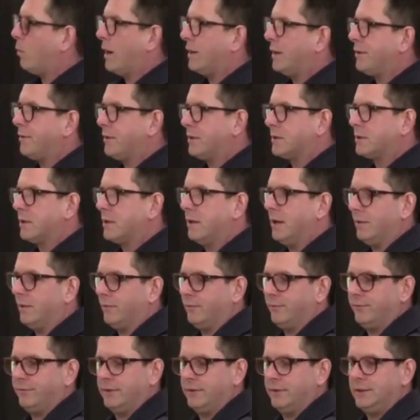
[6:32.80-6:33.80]
it's
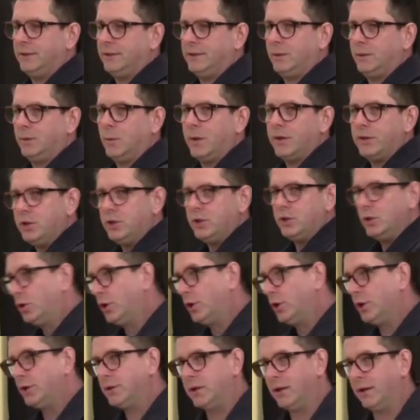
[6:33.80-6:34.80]
enough, whether you're
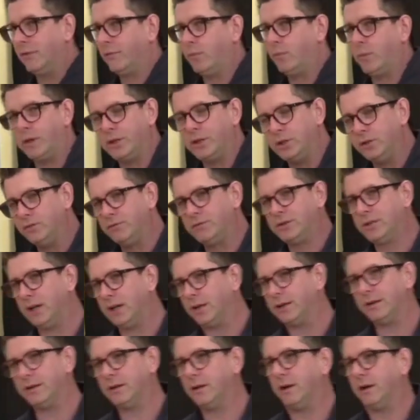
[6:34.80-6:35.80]
good enough, whether you've
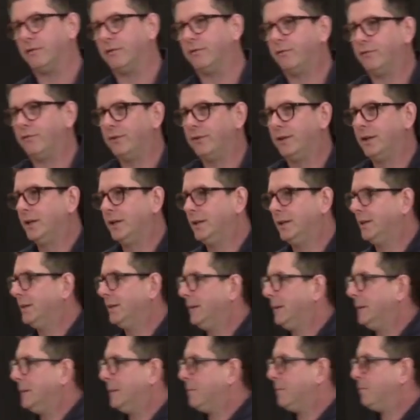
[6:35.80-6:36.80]
done enough.
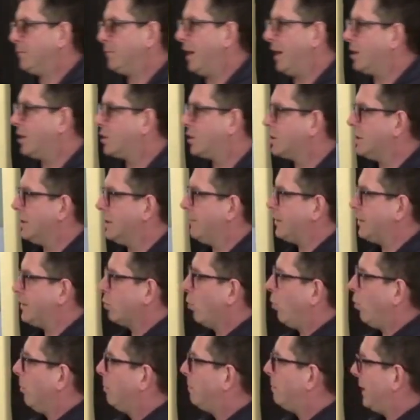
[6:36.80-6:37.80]
Actually, if it's
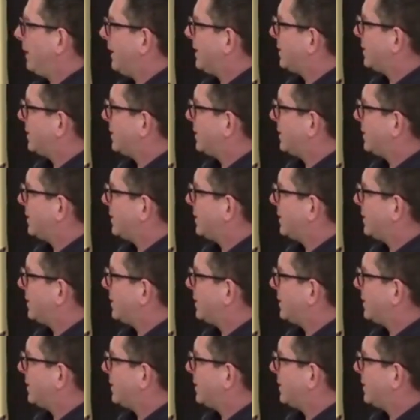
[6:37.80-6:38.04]
all based on